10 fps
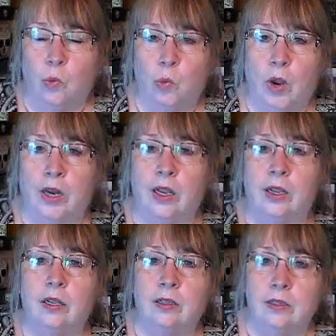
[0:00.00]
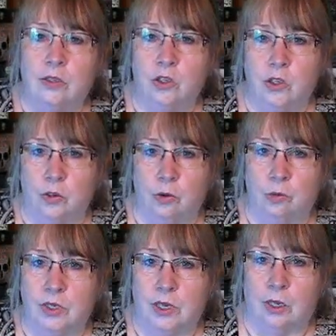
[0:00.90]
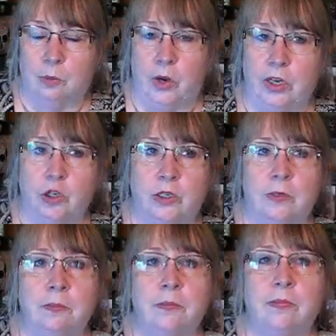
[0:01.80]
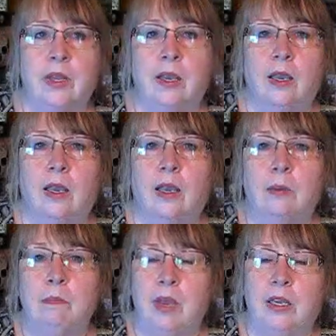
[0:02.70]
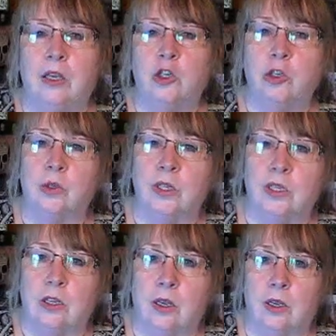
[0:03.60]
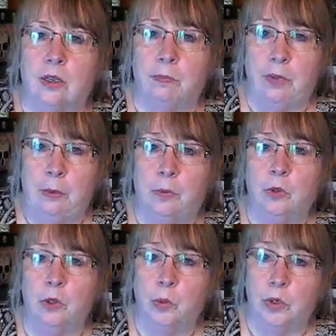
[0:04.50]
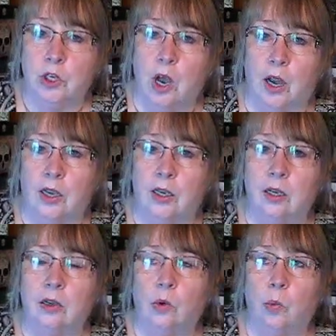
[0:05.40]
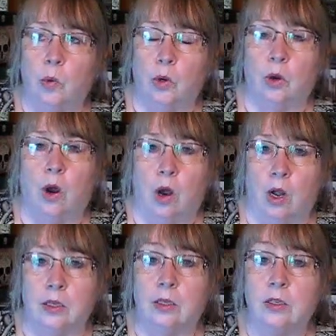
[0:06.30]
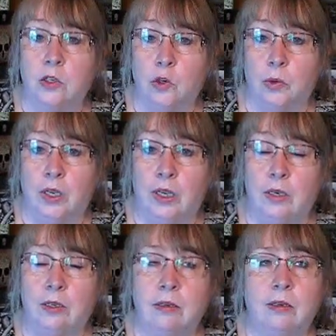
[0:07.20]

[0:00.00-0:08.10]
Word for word: running the Zoom celebration, making sure that the people who were talking were on the screen.